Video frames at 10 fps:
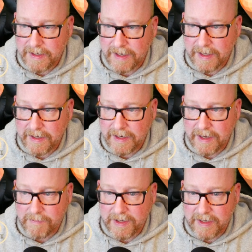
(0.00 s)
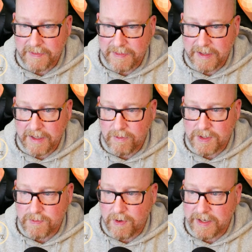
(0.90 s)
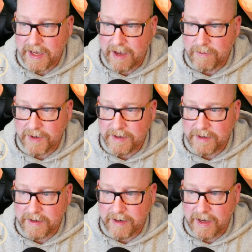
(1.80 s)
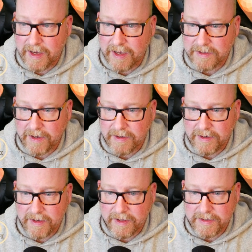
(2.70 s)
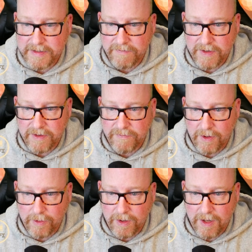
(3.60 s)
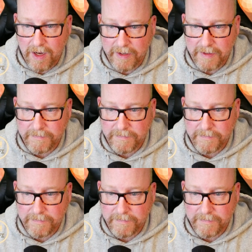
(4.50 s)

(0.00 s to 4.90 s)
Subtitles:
And I'm going to hit the QSY down button, Anton. See if you can follow along.